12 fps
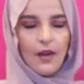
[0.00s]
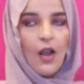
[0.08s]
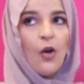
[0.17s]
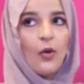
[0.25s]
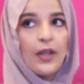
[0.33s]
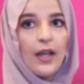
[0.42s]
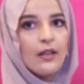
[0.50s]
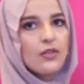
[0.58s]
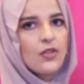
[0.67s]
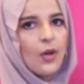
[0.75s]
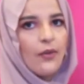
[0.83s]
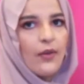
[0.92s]
Oh yeah,
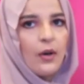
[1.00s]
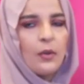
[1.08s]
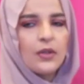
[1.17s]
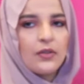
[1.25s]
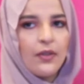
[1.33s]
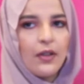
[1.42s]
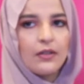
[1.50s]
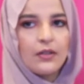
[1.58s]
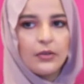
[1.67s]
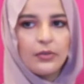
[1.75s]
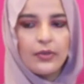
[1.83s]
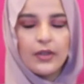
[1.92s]
so I've always felt
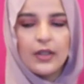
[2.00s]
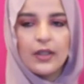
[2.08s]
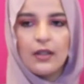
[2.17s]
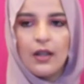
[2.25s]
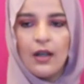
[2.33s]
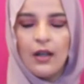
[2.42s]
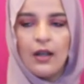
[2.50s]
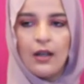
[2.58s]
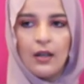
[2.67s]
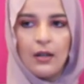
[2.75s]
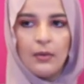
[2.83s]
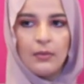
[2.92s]
different,
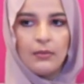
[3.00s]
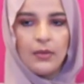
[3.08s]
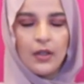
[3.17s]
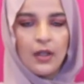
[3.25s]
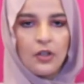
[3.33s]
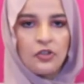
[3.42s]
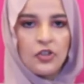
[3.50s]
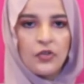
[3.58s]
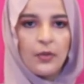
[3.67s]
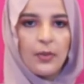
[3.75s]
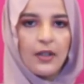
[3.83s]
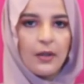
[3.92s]
just
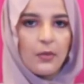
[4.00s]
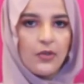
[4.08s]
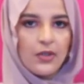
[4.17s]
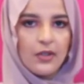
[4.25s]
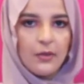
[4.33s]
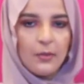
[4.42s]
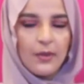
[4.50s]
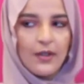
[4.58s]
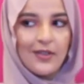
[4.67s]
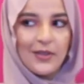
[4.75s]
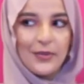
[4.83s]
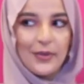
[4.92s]
for being a Muslim, but
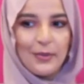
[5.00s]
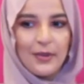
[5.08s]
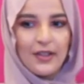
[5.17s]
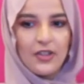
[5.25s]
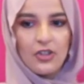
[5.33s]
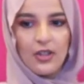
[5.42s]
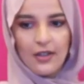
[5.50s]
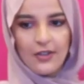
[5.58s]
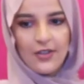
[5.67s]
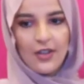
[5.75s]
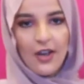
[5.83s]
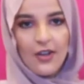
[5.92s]
also for being a
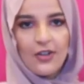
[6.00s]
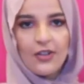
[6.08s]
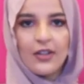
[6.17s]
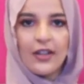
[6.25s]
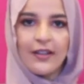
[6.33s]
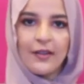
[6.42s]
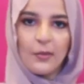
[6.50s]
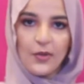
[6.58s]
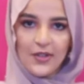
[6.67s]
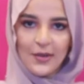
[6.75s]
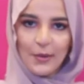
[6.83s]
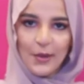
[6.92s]
sheikh's daughter in the
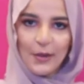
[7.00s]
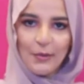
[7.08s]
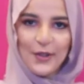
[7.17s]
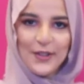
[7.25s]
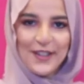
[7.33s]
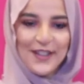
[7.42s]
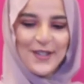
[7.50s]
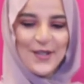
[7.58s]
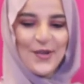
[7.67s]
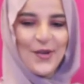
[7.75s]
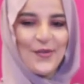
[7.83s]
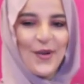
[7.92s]
Muslim community,
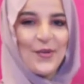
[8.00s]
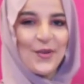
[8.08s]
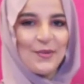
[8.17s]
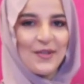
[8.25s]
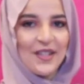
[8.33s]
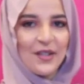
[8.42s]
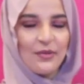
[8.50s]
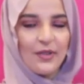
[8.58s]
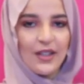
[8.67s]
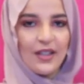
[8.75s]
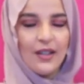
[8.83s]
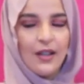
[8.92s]
so I've always been
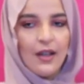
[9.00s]
different.